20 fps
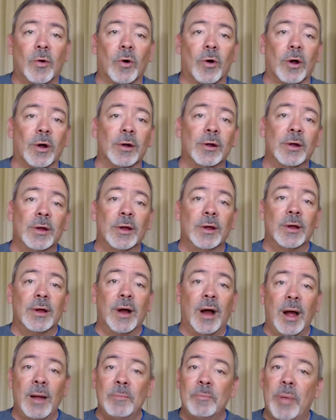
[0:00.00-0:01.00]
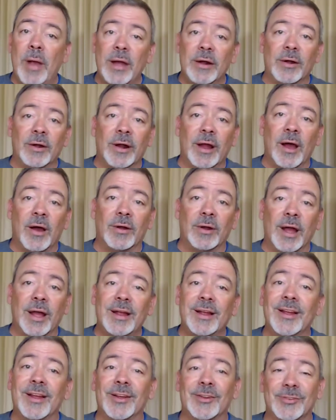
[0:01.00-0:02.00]
Or I'm better now and I
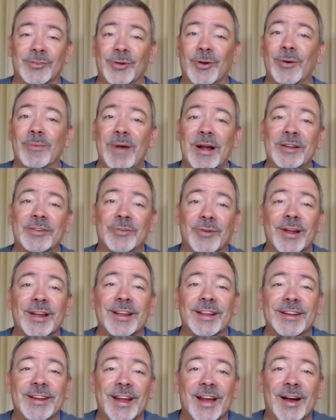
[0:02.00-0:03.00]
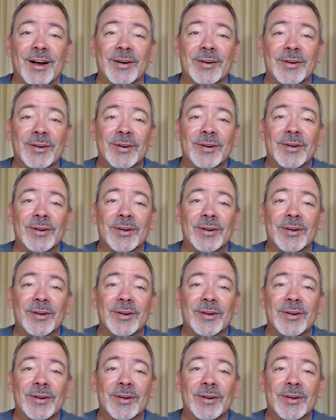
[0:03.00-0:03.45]
can control my drinking now.